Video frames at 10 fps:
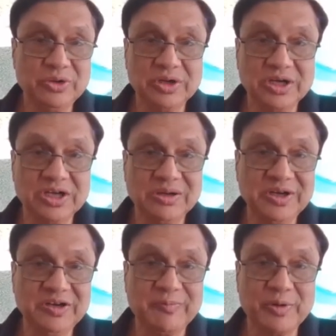To
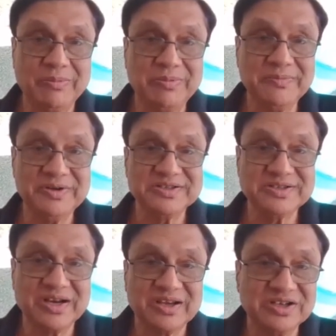determine if problem is
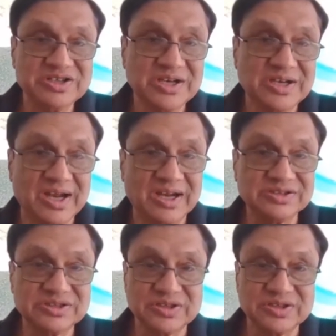a regression task,